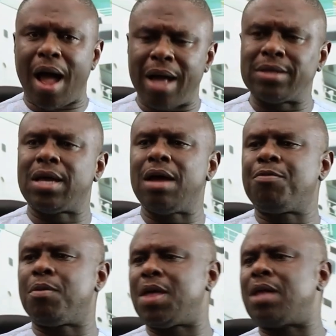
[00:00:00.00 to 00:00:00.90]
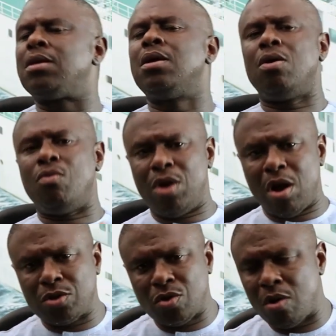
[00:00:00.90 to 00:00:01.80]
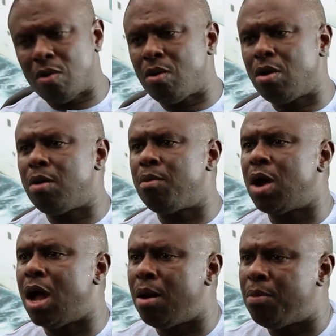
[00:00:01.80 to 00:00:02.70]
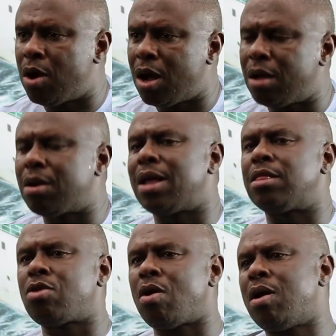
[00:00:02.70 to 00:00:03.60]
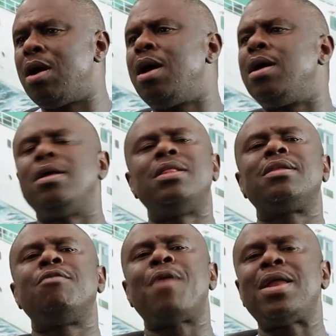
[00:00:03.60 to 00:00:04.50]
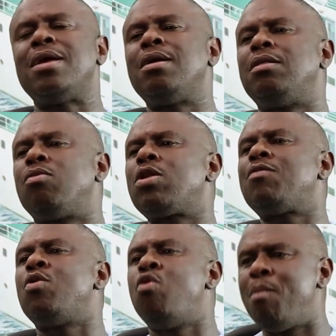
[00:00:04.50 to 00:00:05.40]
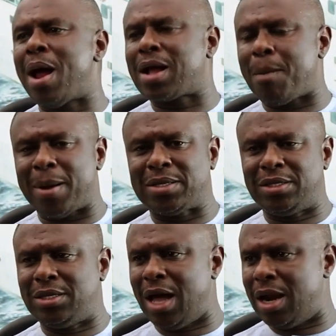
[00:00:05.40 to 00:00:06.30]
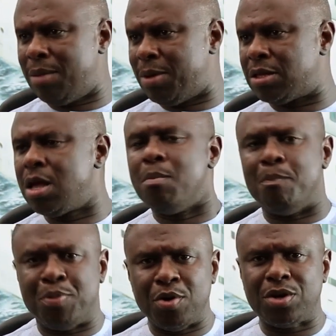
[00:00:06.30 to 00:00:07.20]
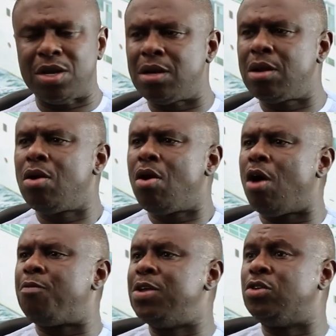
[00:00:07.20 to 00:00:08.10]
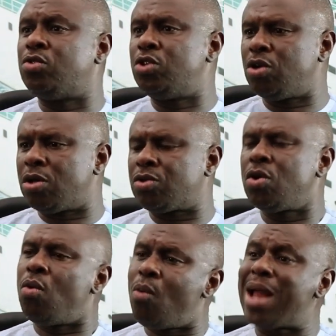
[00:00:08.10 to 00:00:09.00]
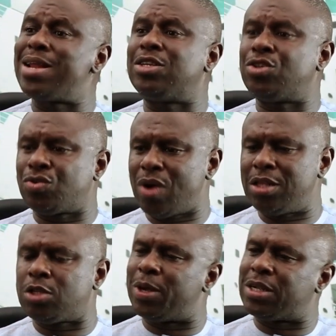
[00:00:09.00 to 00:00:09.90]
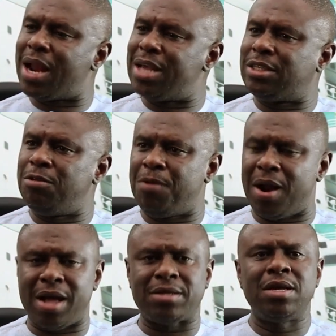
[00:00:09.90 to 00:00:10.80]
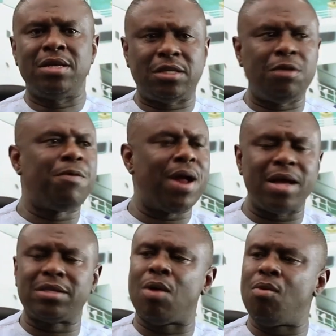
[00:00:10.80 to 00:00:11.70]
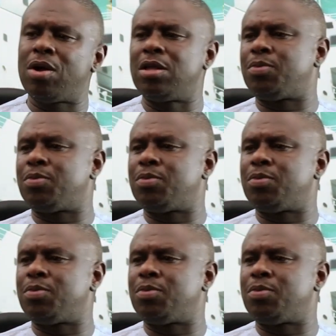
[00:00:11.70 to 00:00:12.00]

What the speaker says: Aside from that, we also can talk, in fact, one of the human capacity elements, building of institutions where they train specialized seafarers that work in